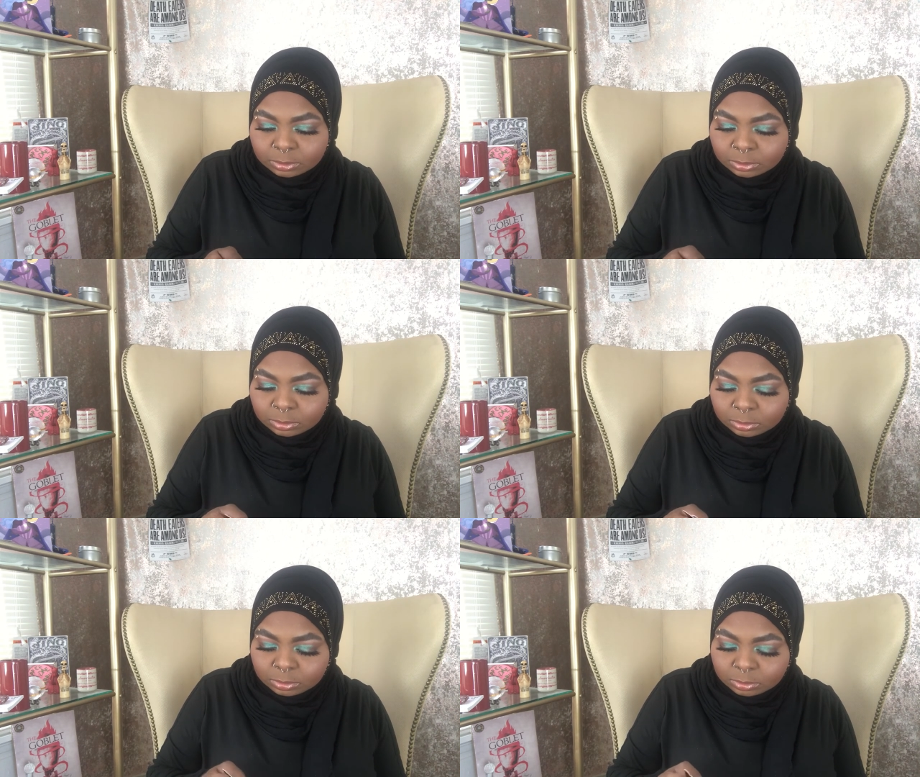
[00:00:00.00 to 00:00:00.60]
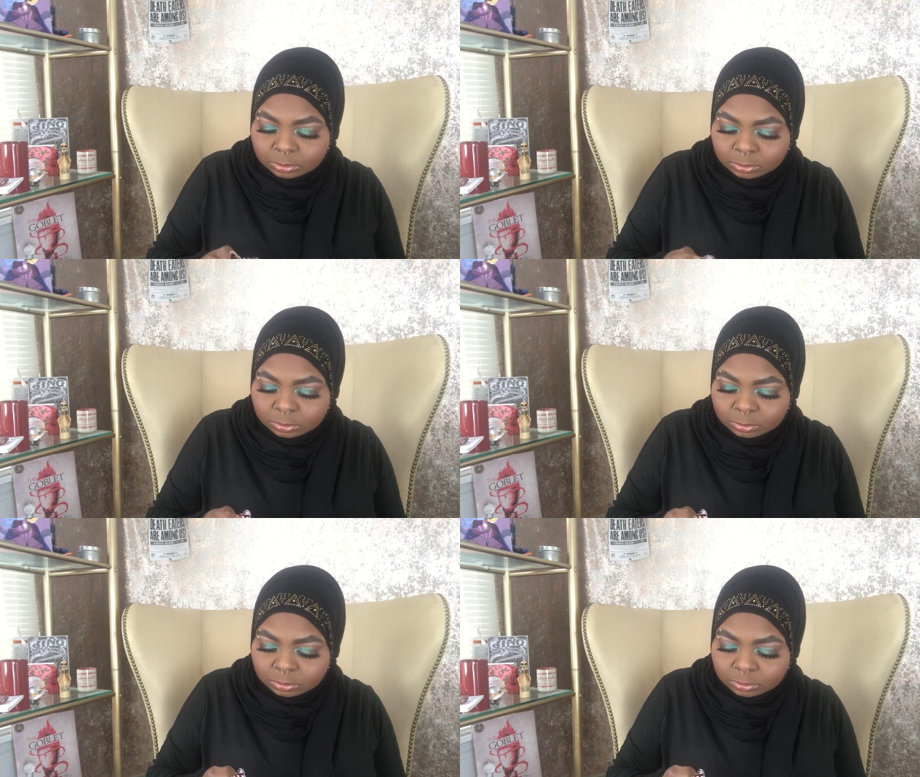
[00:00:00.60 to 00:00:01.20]

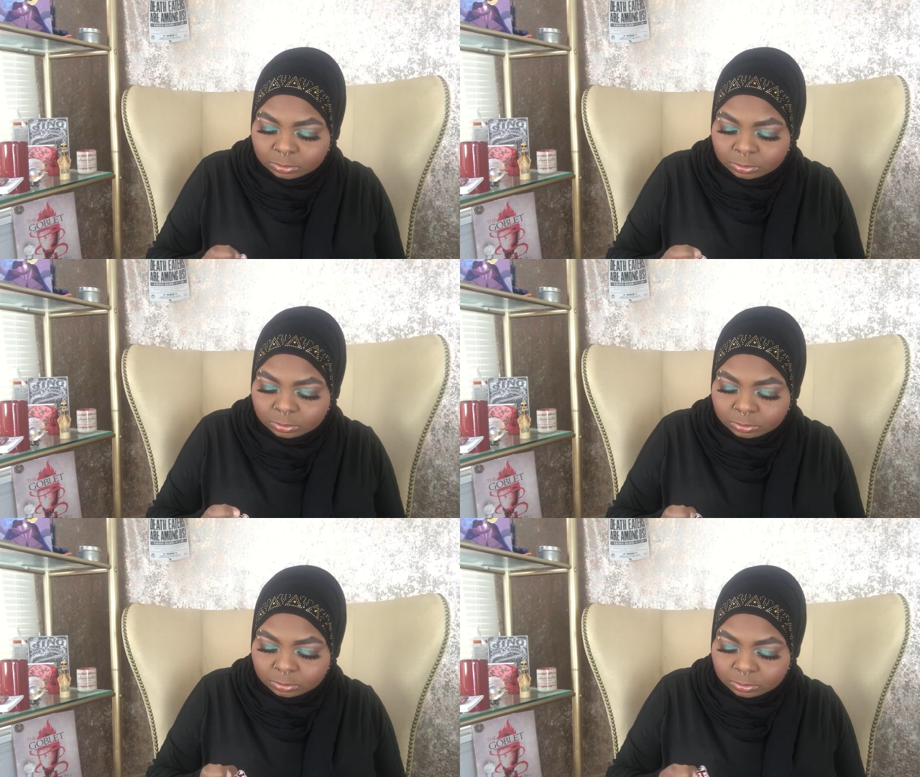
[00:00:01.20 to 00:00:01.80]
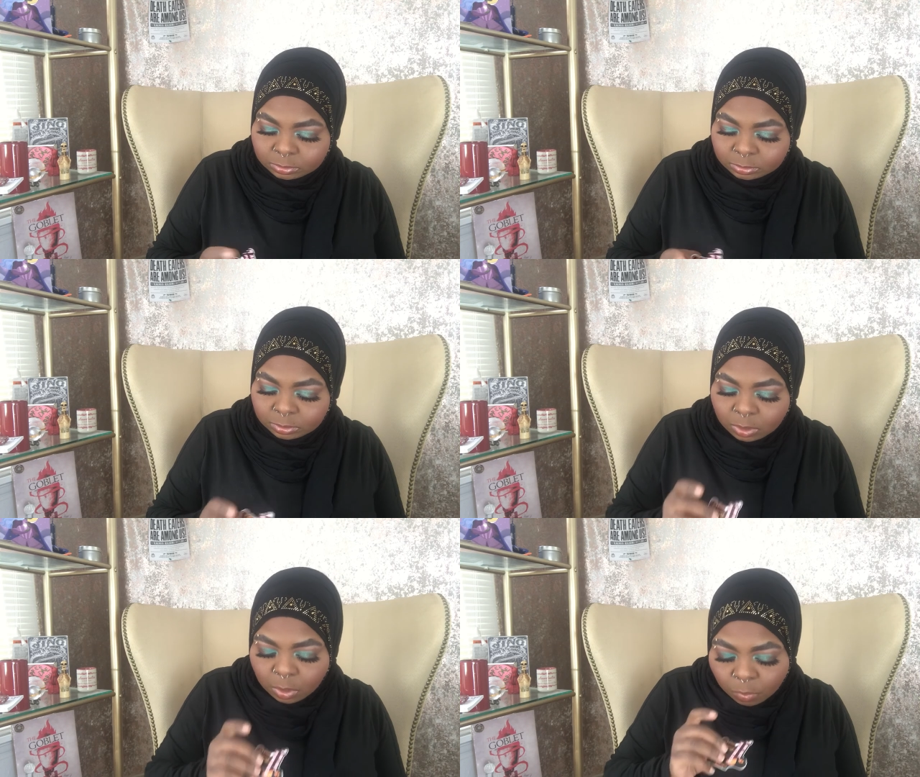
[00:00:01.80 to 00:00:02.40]

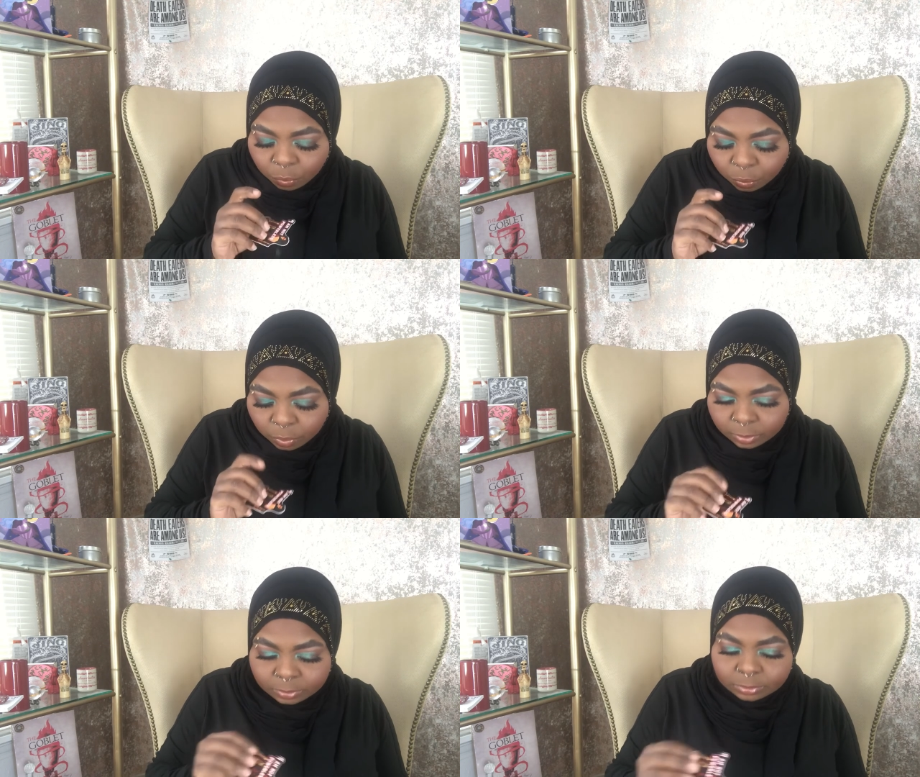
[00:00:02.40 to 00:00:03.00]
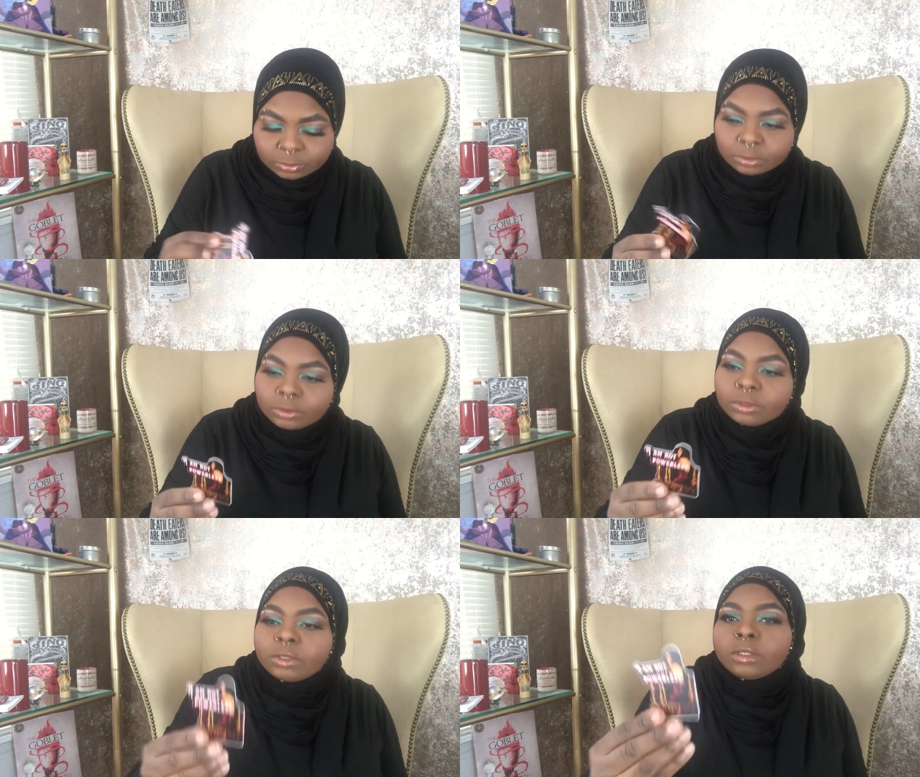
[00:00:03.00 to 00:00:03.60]
No one is speaking in this clip.